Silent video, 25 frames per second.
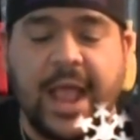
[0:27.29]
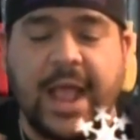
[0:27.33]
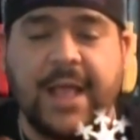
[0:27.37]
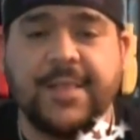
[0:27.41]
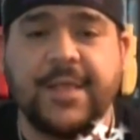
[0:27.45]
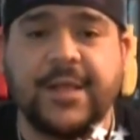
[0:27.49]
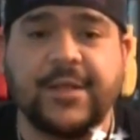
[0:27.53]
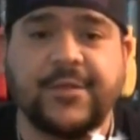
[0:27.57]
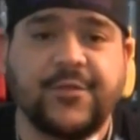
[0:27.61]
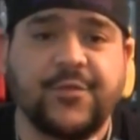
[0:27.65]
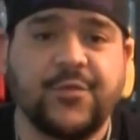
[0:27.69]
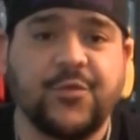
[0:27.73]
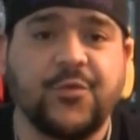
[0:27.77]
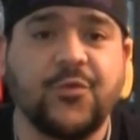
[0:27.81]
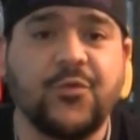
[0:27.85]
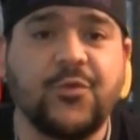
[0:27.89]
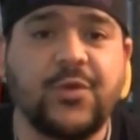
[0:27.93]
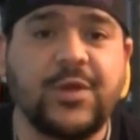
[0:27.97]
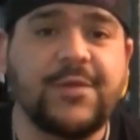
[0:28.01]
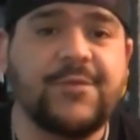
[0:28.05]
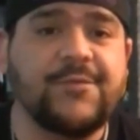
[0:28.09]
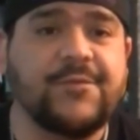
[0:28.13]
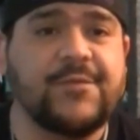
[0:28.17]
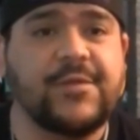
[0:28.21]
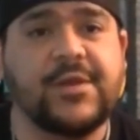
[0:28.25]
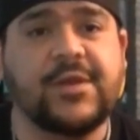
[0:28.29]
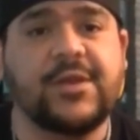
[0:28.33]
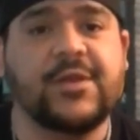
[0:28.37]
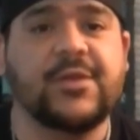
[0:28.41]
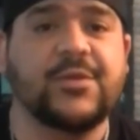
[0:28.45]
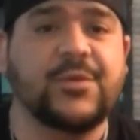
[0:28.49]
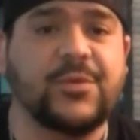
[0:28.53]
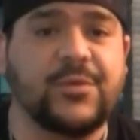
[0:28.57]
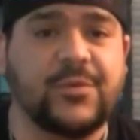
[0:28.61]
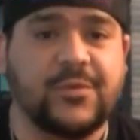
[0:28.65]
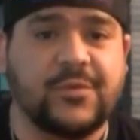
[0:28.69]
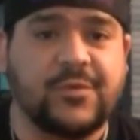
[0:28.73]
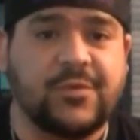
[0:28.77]
and that's three
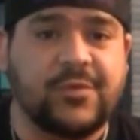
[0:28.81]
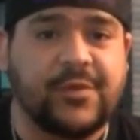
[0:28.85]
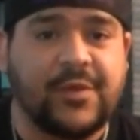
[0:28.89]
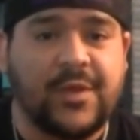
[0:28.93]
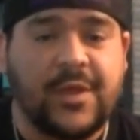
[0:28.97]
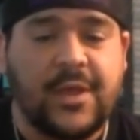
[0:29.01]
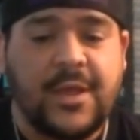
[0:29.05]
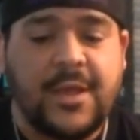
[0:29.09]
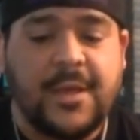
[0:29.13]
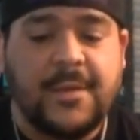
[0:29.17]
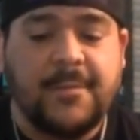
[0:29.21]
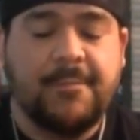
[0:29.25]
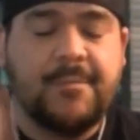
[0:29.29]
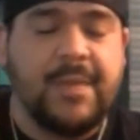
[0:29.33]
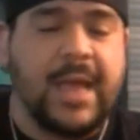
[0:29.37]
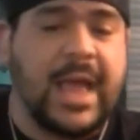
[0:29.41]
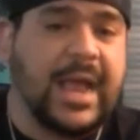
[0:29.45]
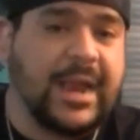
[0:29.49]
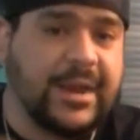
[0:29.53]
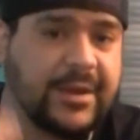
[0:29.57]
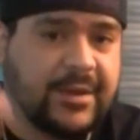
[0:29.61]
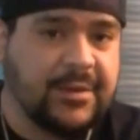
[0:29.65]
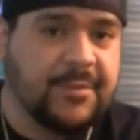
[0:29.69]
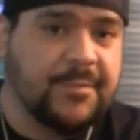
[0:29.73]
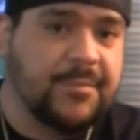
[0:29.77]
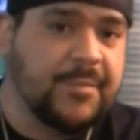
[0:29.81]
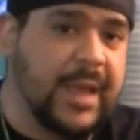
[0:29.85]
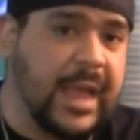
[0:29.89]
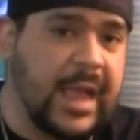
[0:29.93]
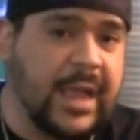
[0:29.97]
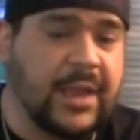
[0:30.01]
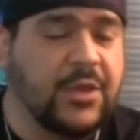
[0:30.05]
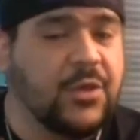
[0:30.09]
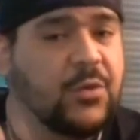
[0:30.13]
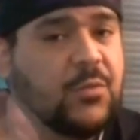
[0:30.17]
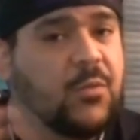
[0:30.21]
videos back to back.